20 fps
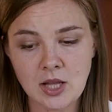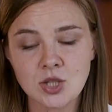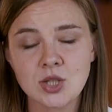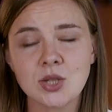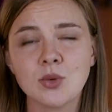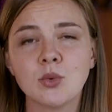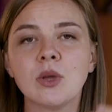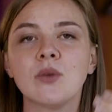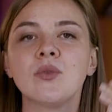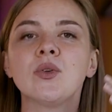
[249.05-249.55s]
And
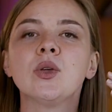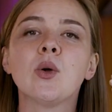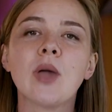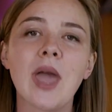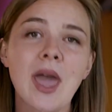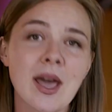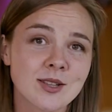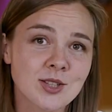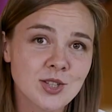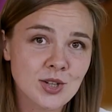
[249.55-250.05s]
so if you
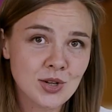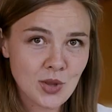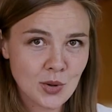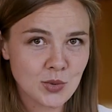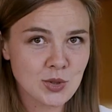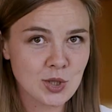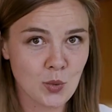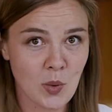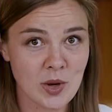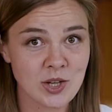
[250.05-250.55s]
answer
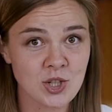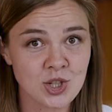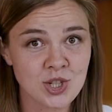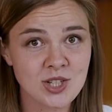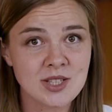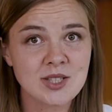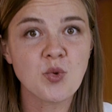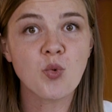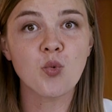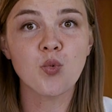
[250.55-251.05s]
those
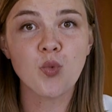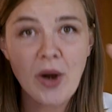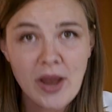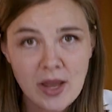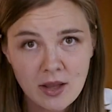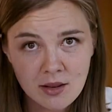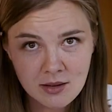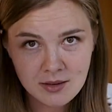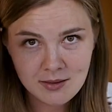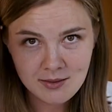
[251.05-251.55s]
questions
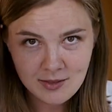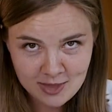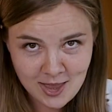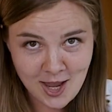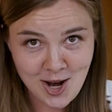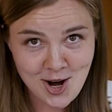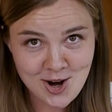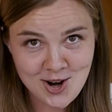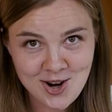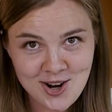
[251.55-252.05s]
right
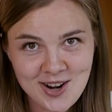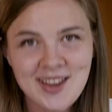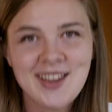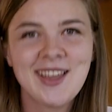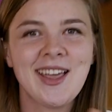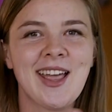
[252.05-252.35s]
there